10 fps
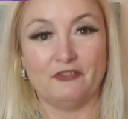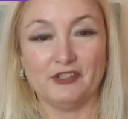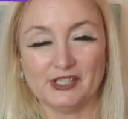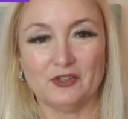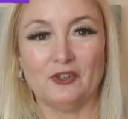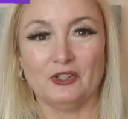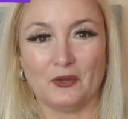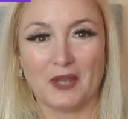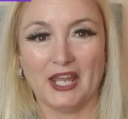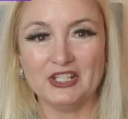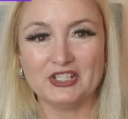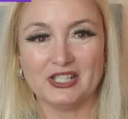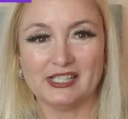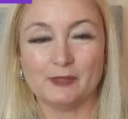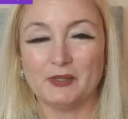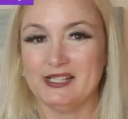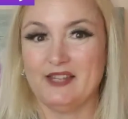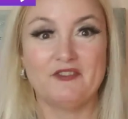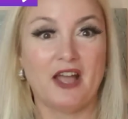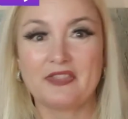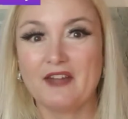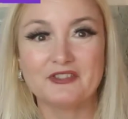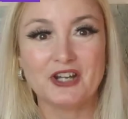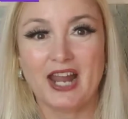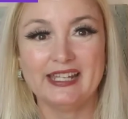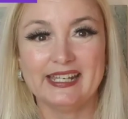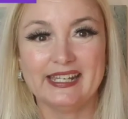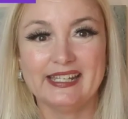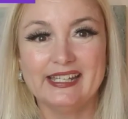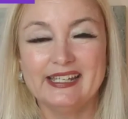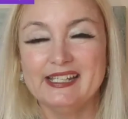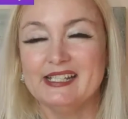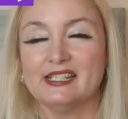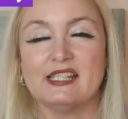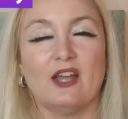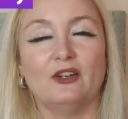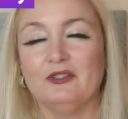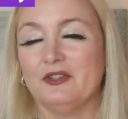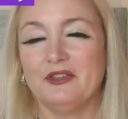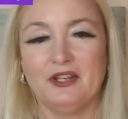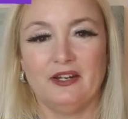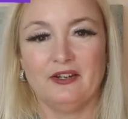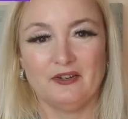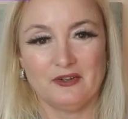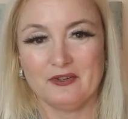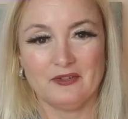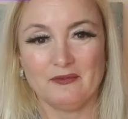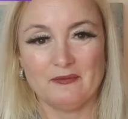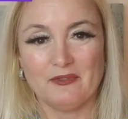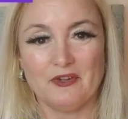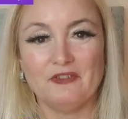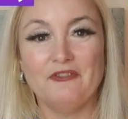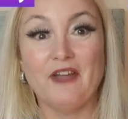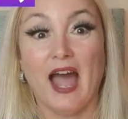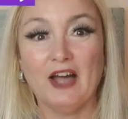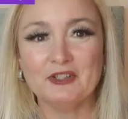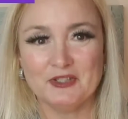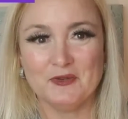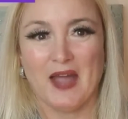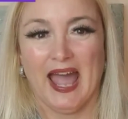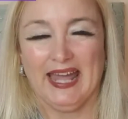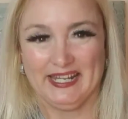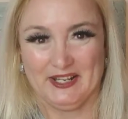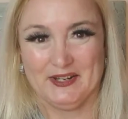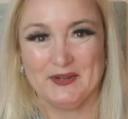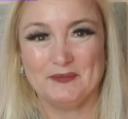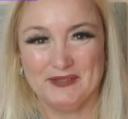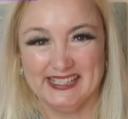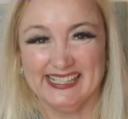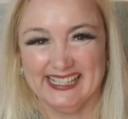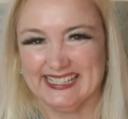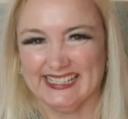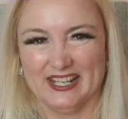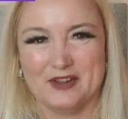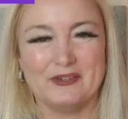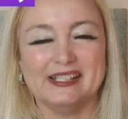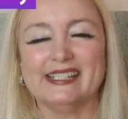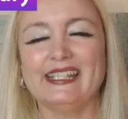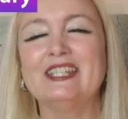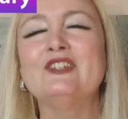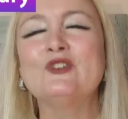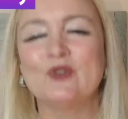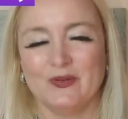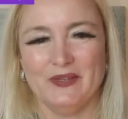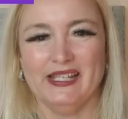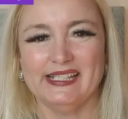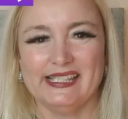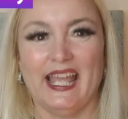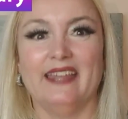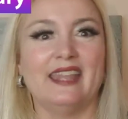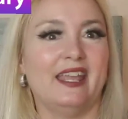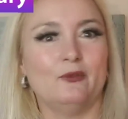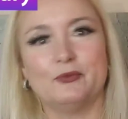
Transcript: physical locations, because they've got that variety. So their value added position was enormous, and